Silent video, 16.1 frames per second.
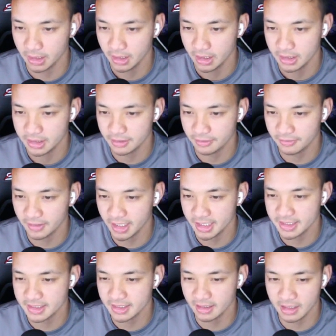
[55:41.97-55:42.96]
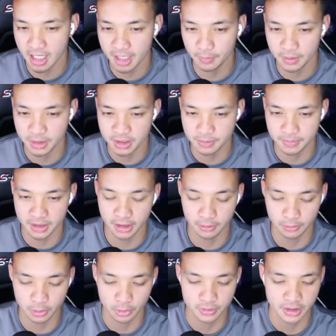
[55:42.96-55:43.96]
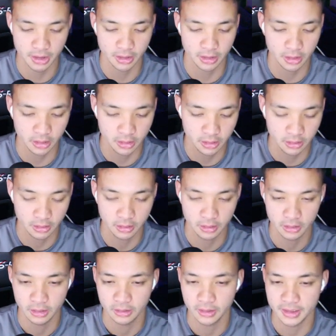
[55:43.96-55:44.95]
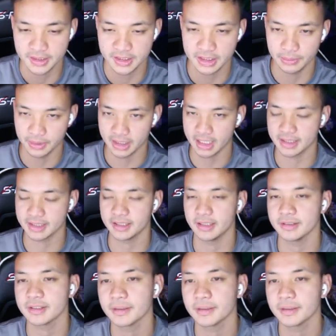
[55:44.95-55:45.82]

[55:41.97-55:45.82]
Defines the line which is being rotated on. Let's see what that says.